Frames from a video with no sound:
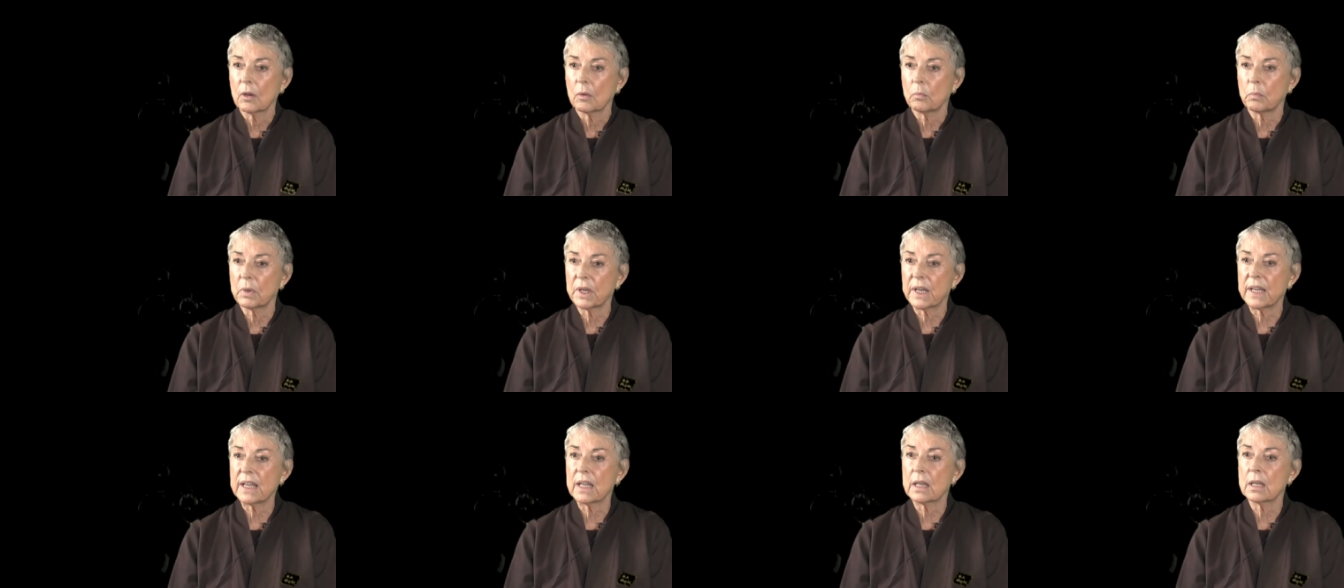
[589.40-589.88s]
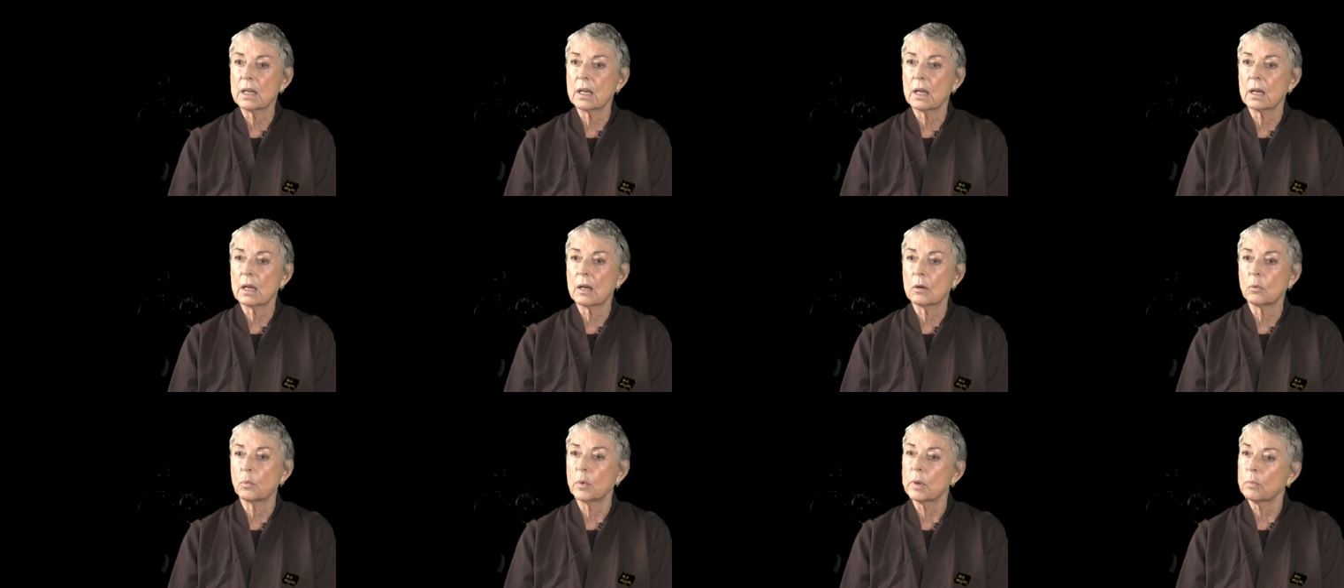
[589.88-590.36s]
But in,
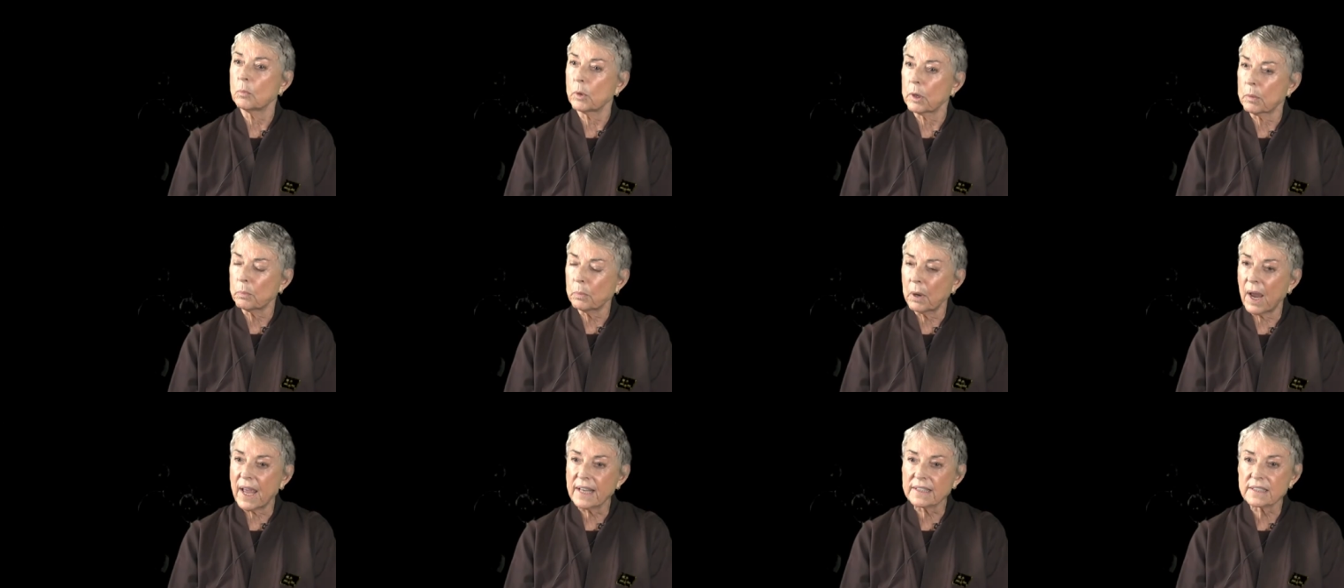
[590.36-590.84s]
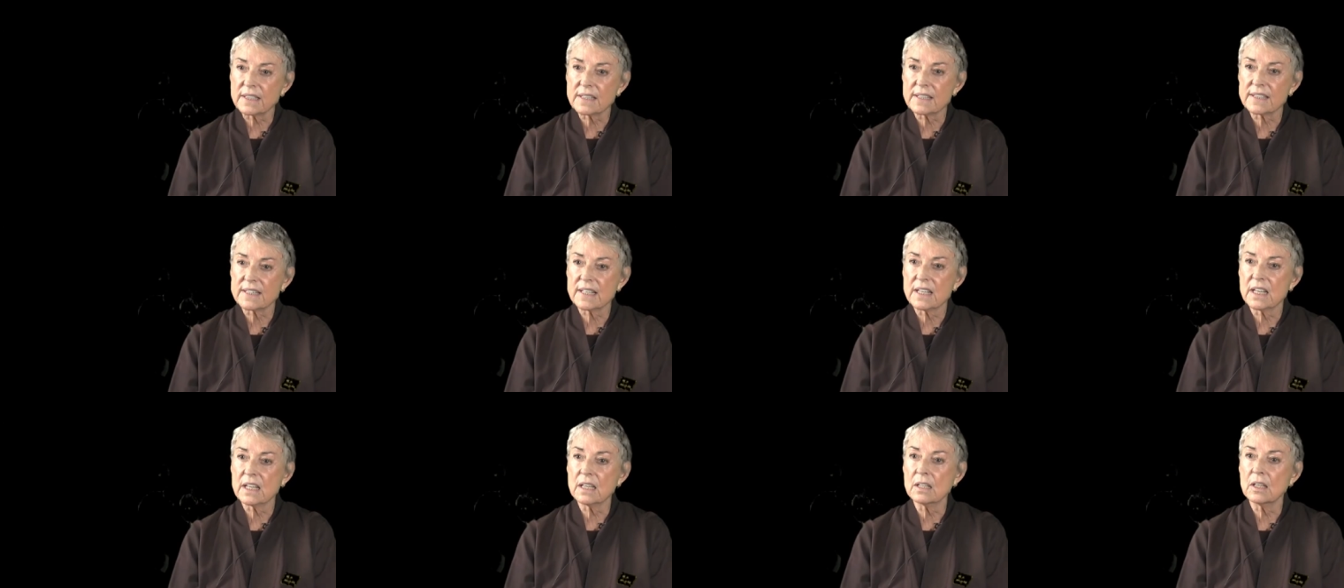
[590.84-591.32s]
uh, when we're
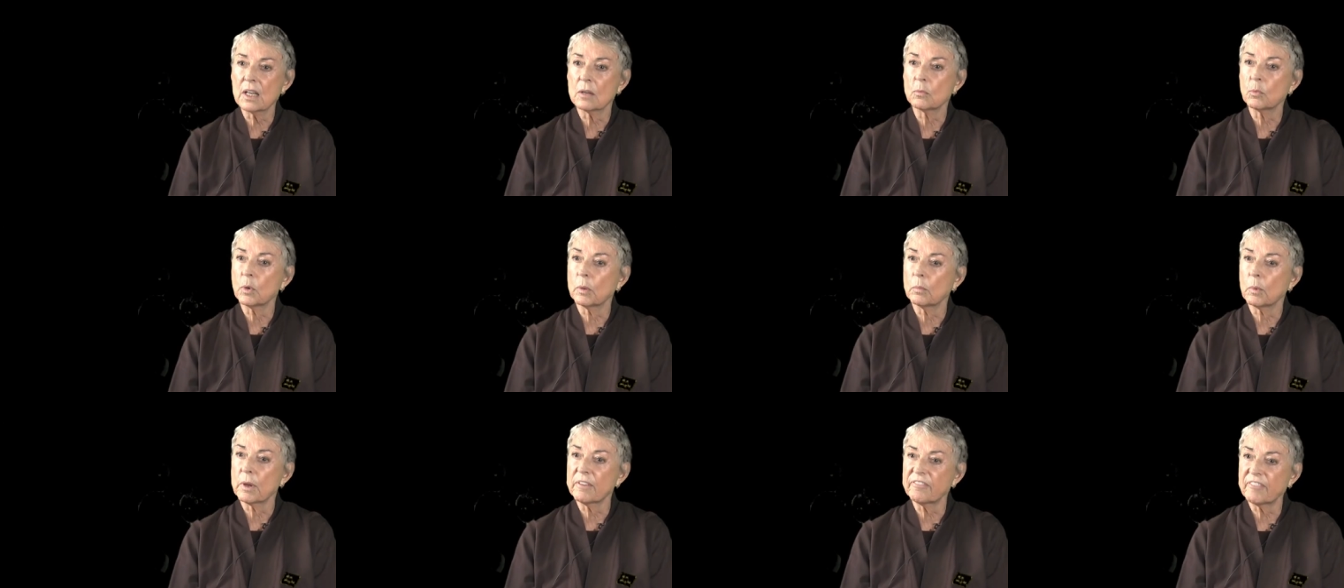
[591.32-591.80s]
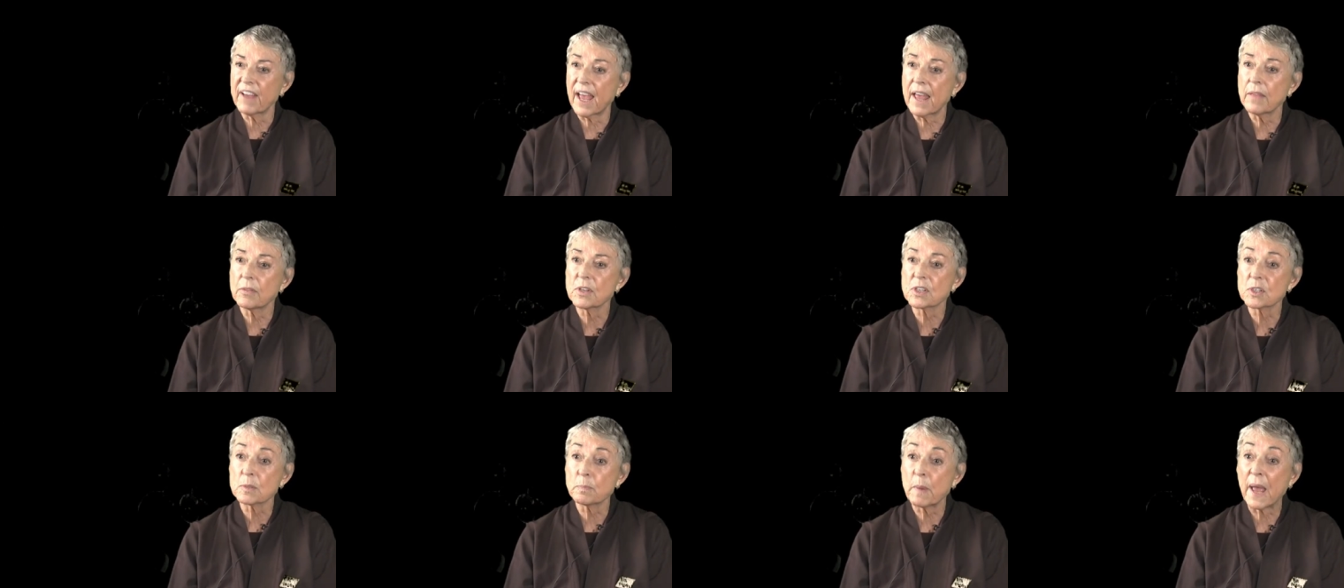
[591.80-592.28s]
practicing and when we find
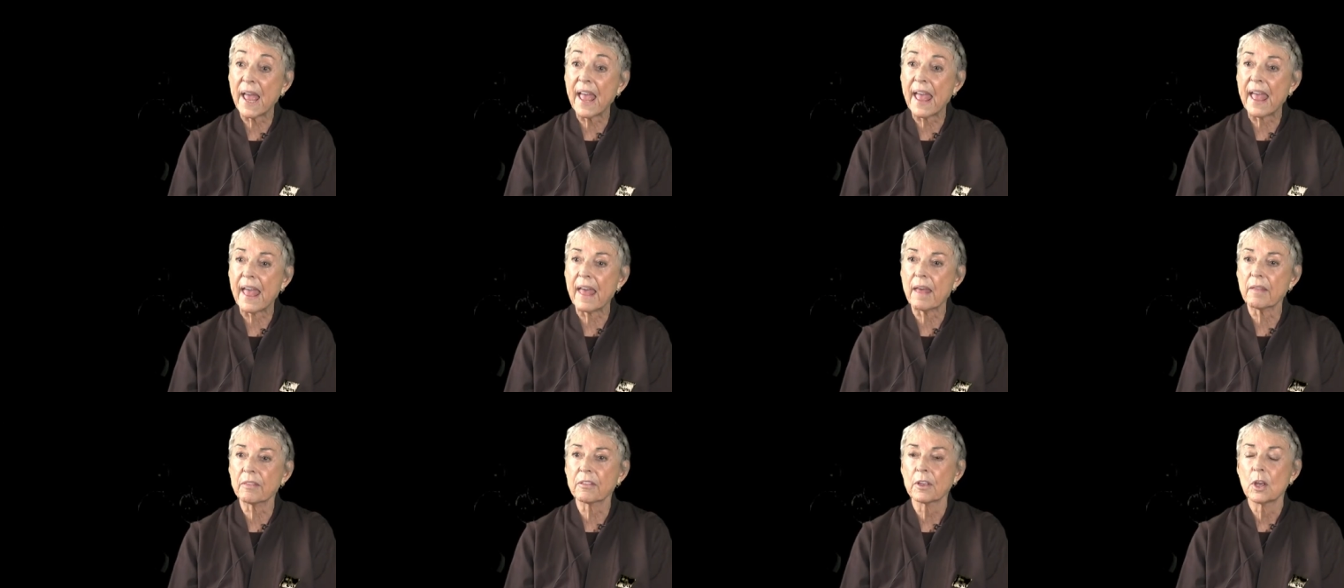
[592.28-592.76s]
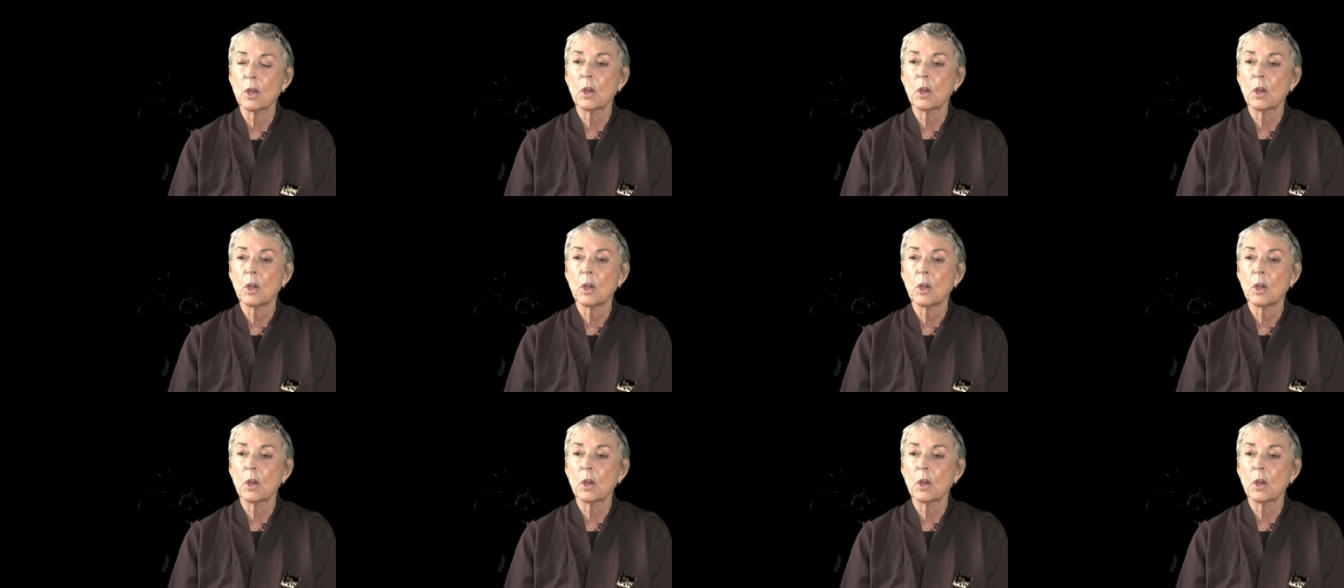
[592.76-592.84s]
this path,